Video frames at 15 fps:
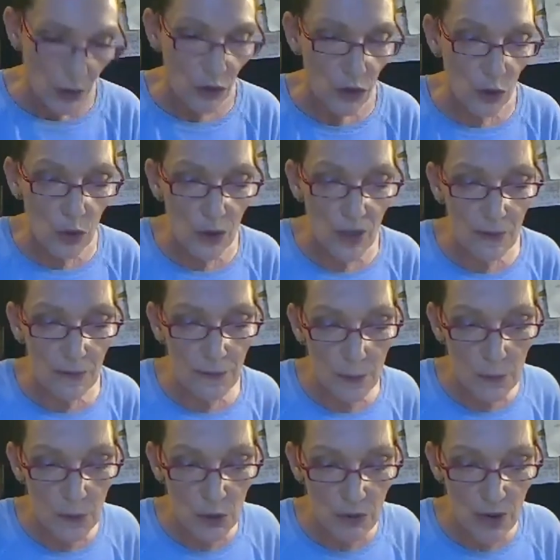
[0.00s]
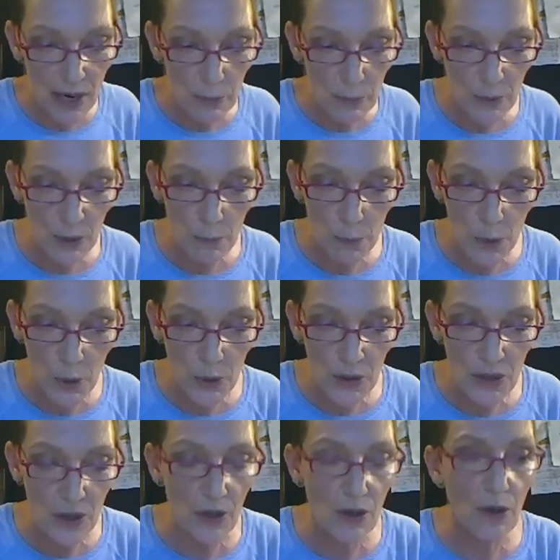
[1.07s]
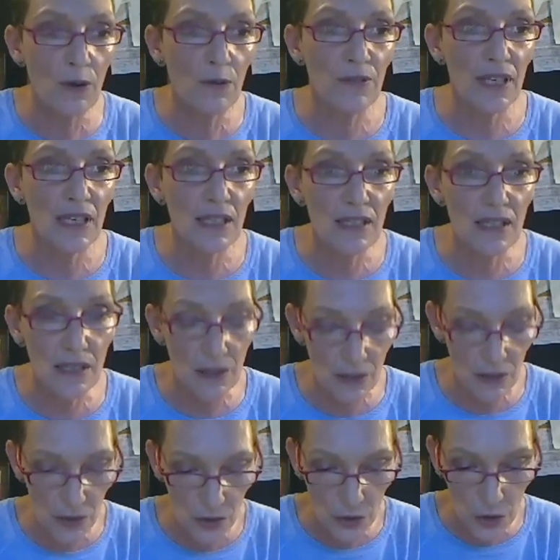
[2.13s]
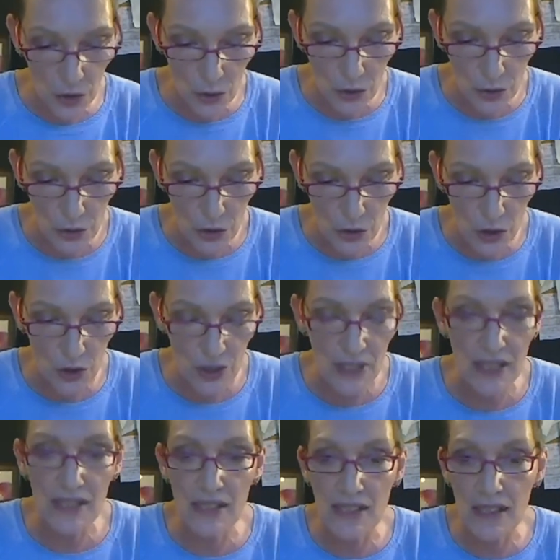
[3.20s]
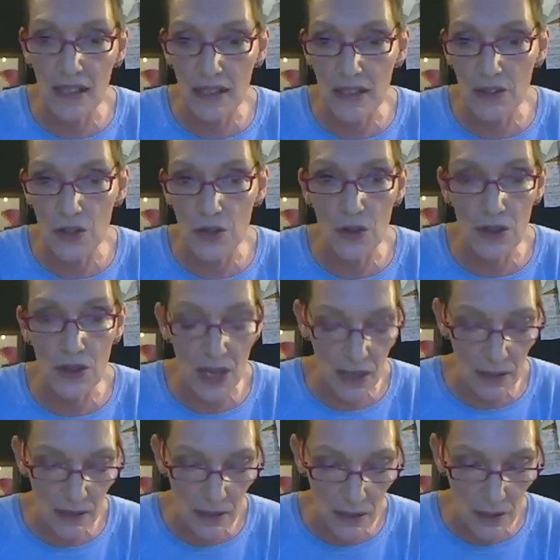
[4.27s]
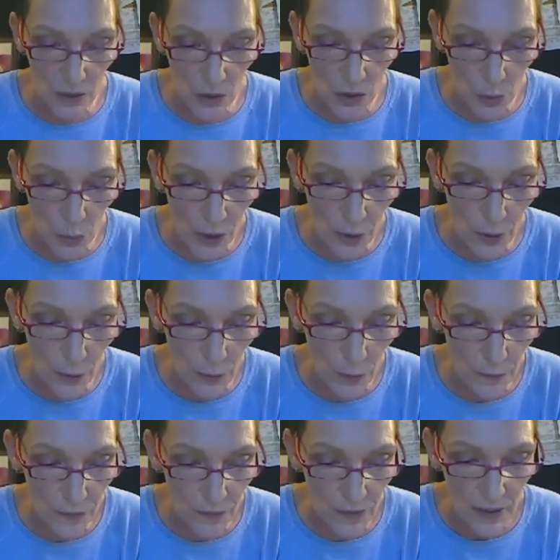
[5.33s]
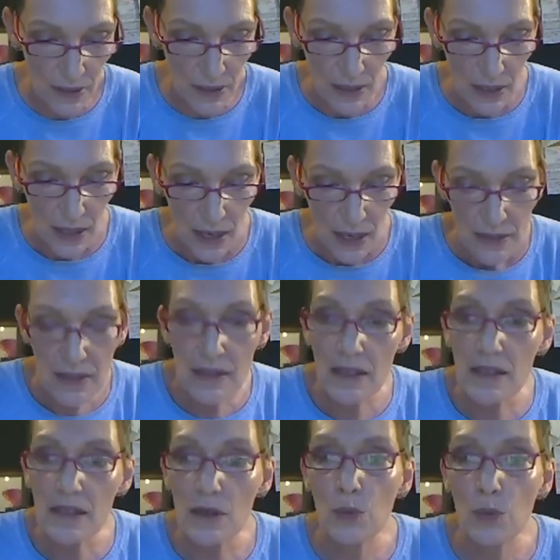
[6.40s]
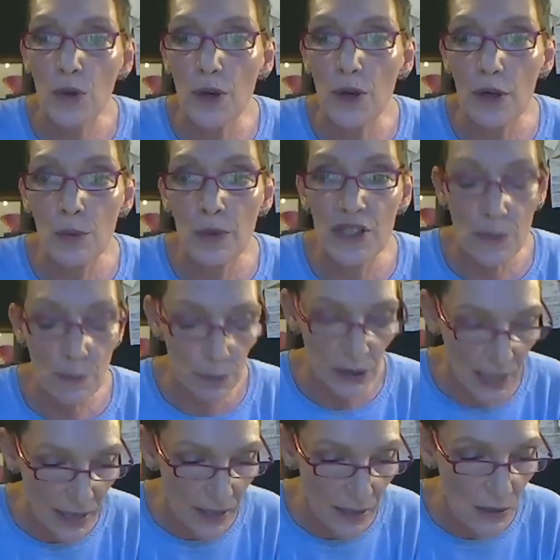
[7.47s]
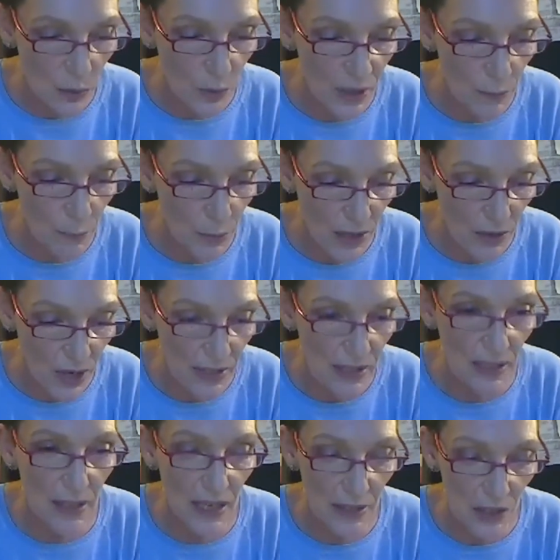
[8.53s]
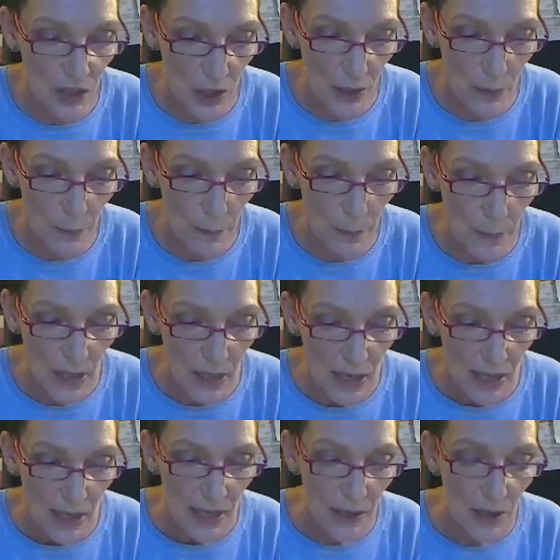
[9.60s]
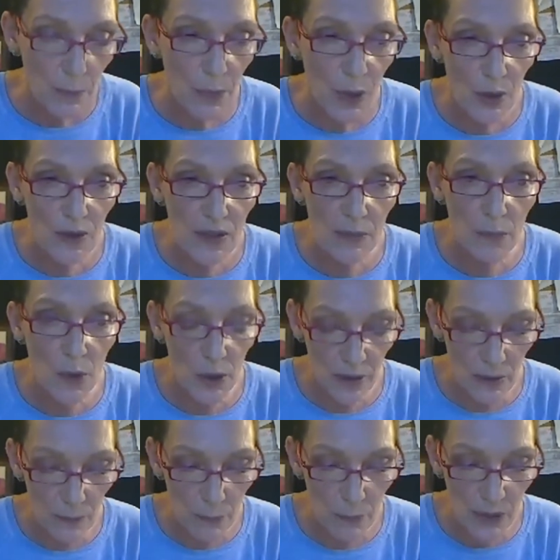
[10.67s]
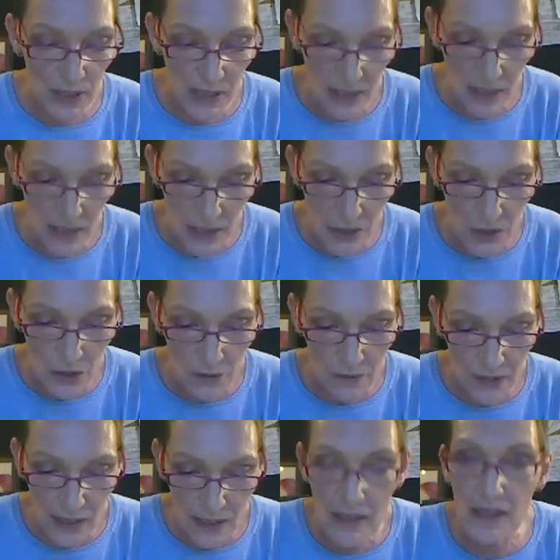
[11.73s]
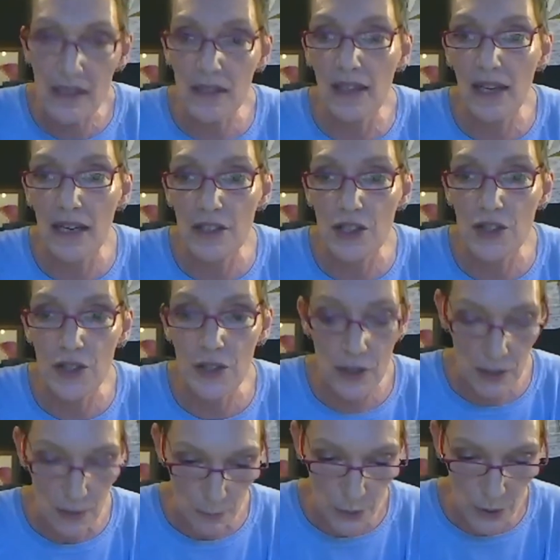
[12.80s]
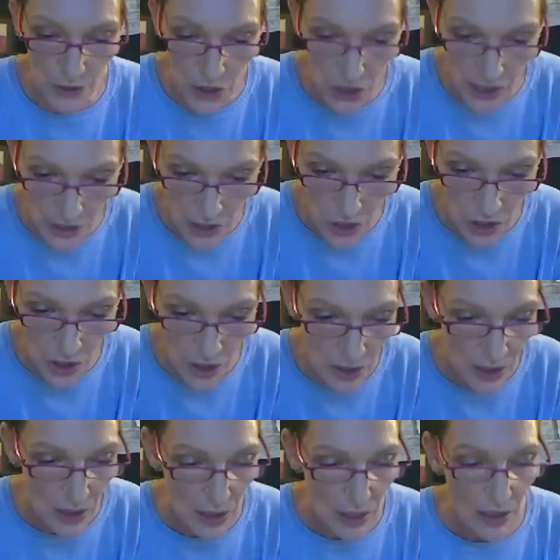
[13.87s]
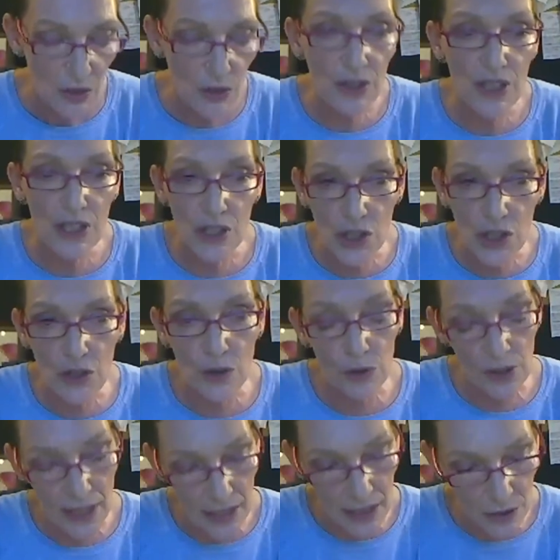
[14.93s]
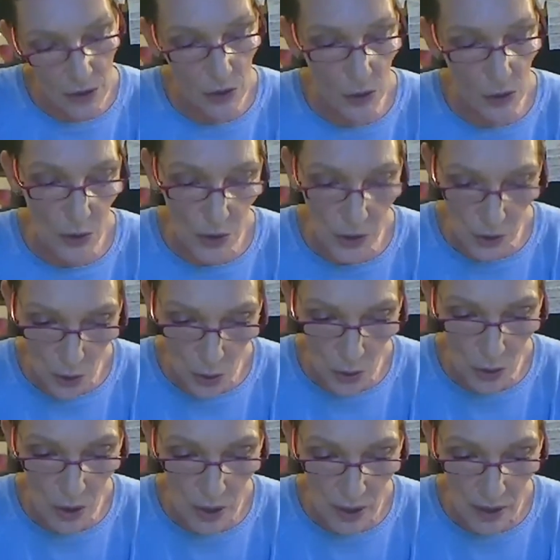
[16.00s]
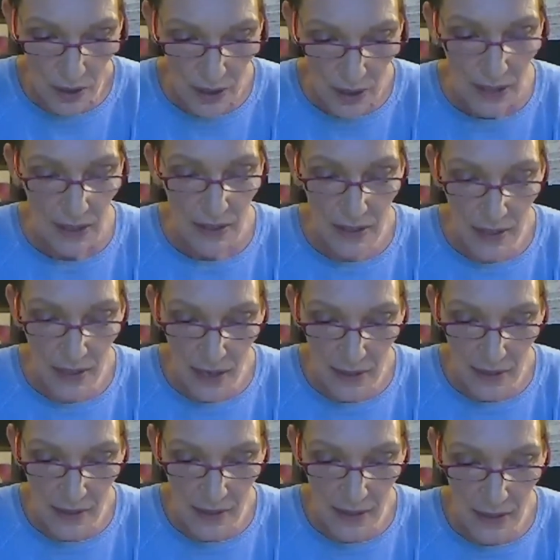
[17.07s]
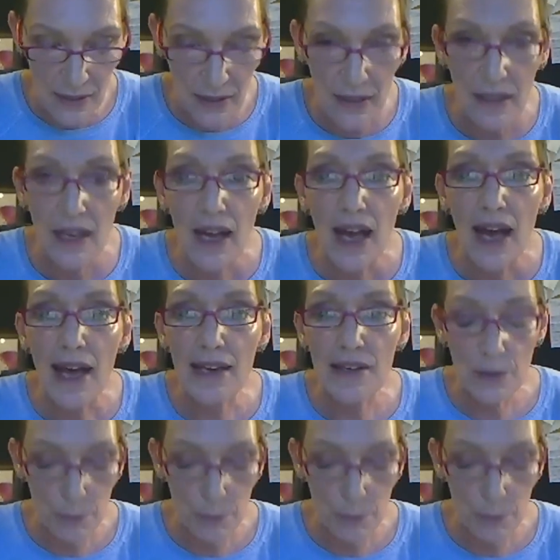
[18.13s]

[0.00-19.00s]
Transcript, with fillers: drawing from the rape and murder of Indian student Jyoti Singh in two thousand twelve. This is a work which plays with Bharatanatyam in a postmodern pastiche of installation, projection, traditional Hindu song, dancing, and a